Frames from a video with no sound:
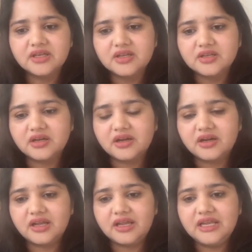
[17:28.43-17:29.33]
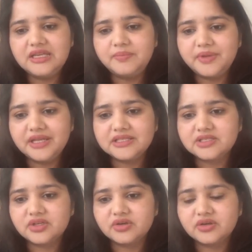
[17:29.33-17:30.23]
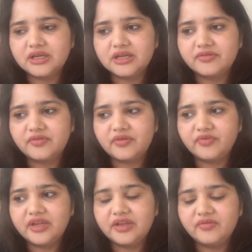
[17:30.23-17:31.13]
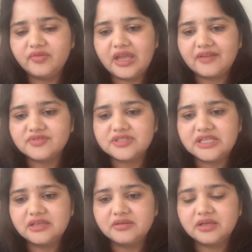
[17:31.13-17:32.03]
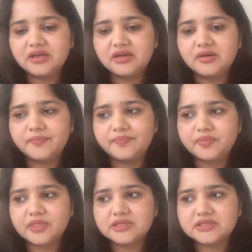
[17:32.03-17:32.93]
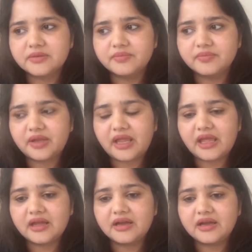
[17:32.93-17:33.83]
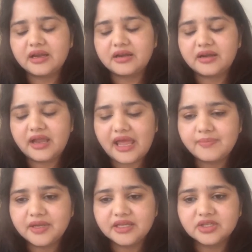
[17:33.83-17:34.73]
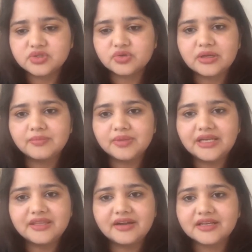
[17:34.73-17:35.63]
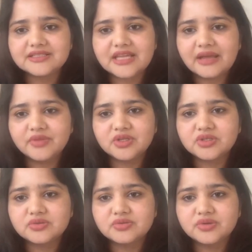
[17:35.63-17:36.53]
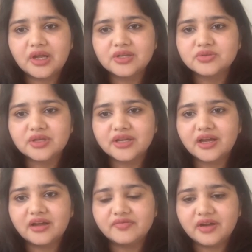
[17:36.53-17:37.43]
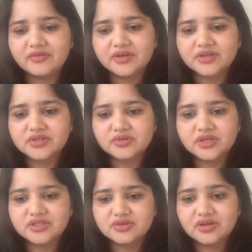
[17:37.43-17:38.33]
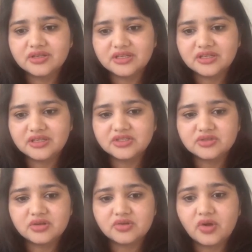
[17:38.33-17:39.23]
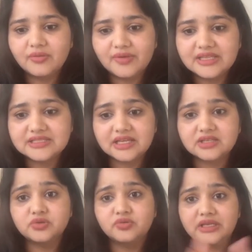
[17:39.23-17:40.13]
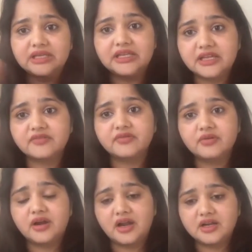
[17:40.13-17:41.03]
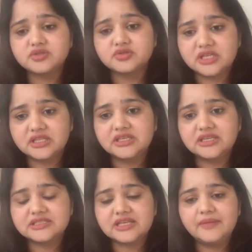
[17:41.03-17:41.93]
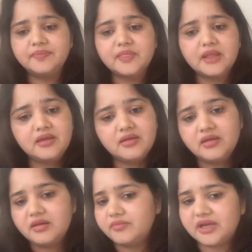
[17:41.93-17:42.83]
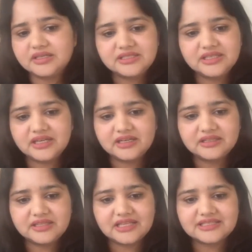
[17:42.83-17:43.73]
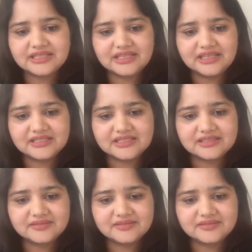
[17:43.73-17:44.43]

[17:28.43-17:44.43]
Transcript: it depends, we have seen some applicants who complete their exam in 2.5 hours. So it's not always that you will need that 4 hours to take the exam. But yeah, that's the case.